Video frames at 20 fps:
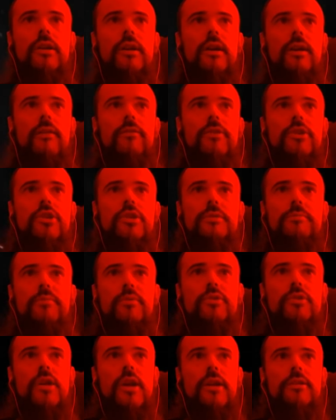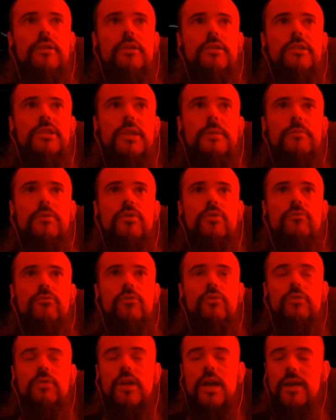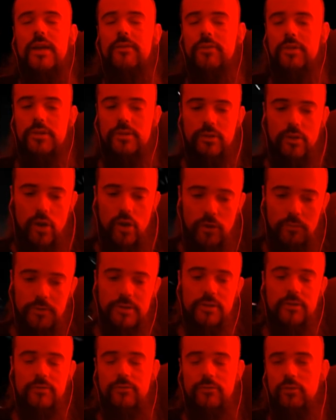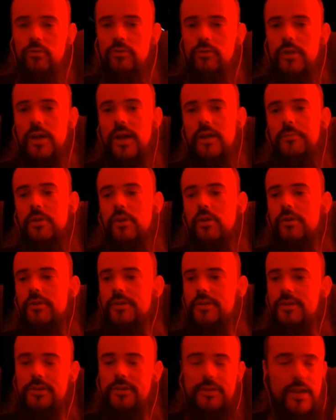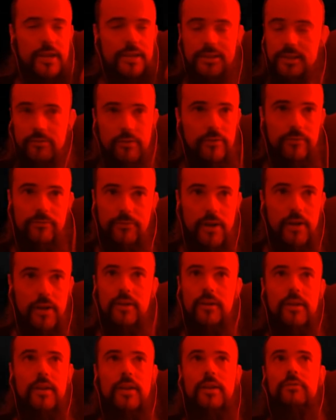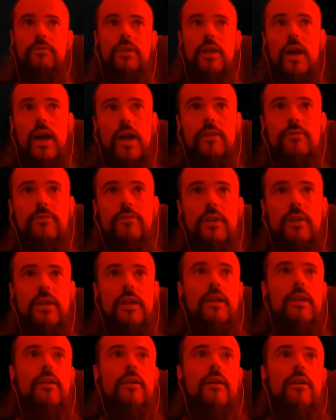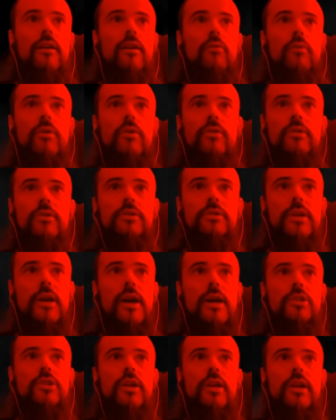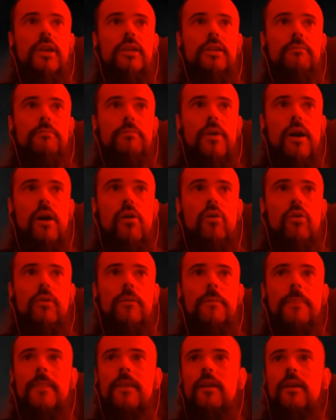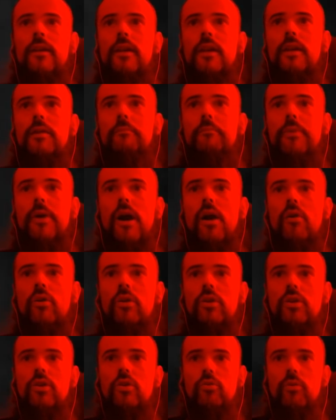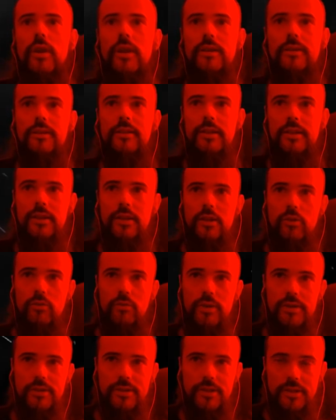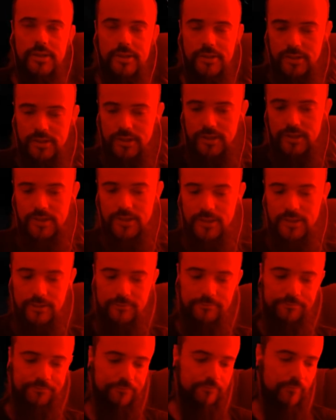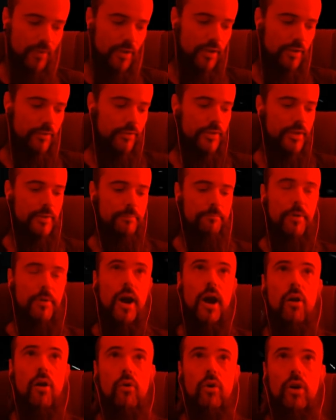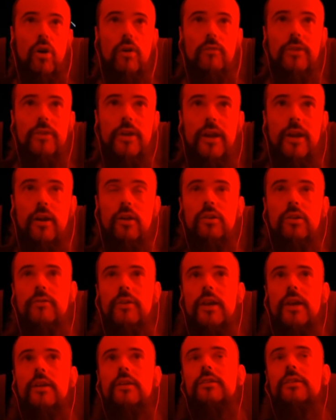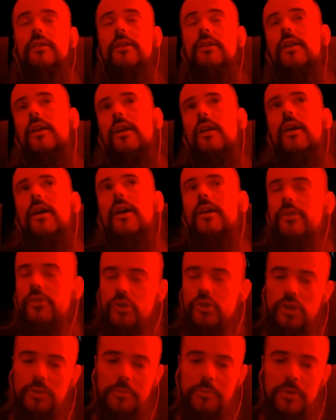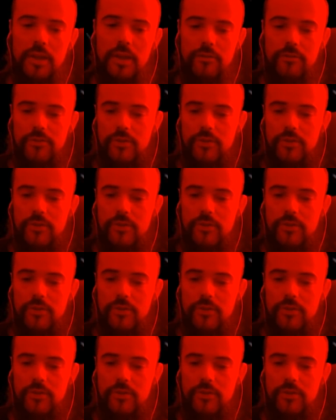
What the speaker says: Vicious Projectiles, Damage in Full Life. He's always in full life because he doesn't even fucking have life. Withering Touch and Empower. Empower greatly increases the power of the Herald of Agony, and assuming if you